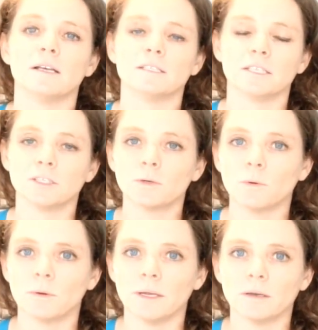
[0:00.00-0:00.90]

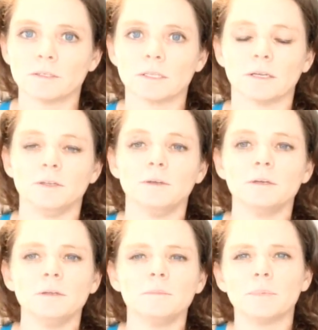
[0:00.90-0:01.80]
essential oils, and you
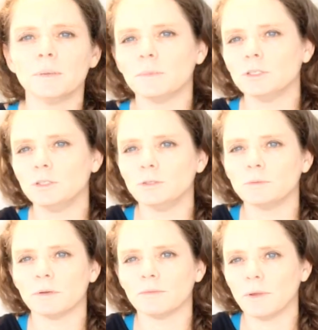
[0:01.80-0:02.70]
could pretty much
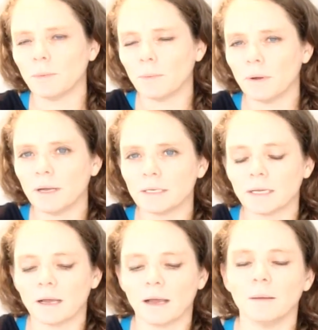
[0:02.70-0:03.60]
use whatever you want.
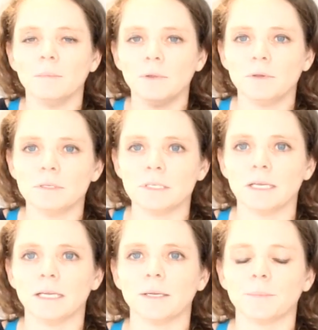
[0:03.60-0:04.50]
I'm
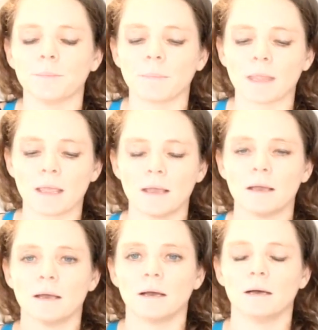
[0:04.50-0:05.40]
using
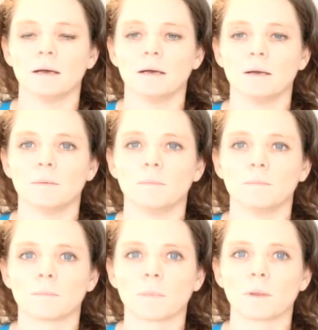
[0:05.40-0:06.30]

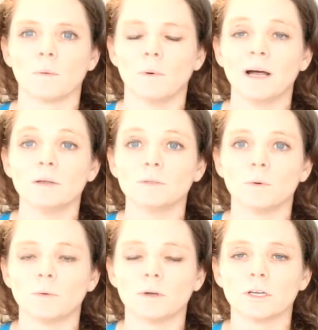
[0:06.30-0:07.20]
wild
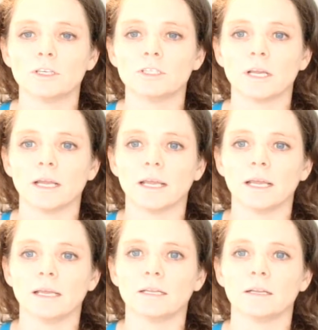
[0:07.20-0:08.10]
orange
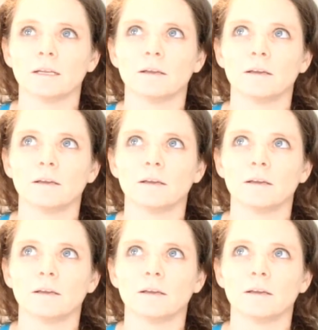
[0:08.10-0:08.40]
and